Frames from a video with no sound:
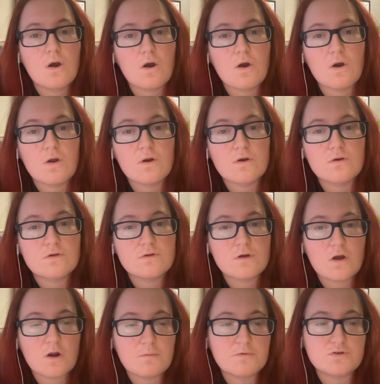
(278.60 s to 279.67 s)
are
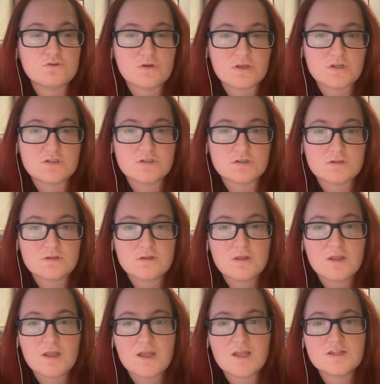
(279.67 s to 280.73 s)
arbitration
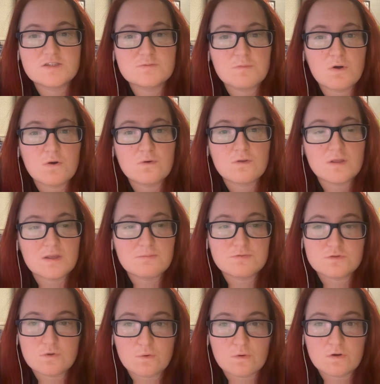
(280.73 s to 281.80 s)
and small
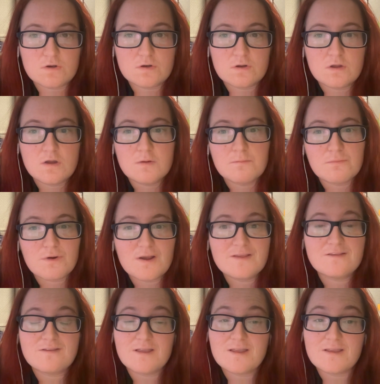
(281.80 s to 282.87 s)
claims court,
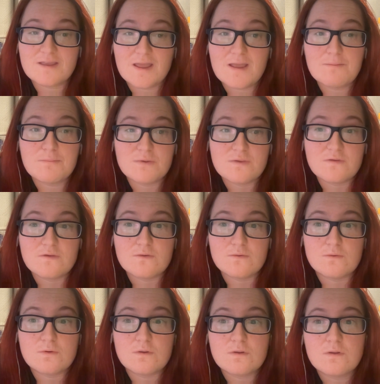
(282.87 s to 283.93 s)
Priceline can be
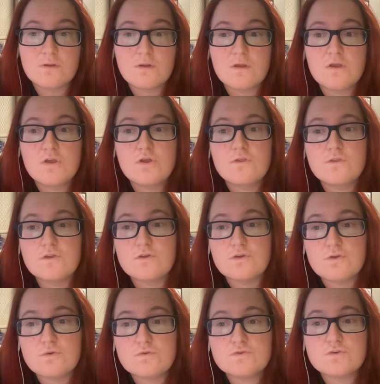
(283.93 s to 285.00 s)
sued. The
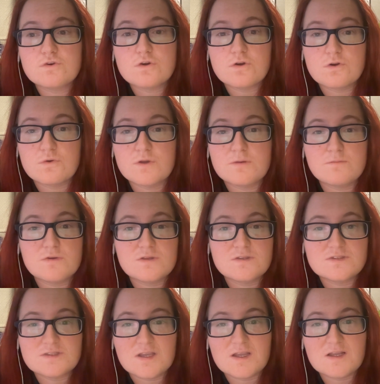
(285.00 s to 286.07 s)
user agreement
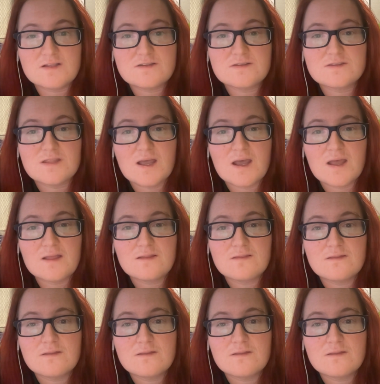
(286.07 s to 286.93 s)
states that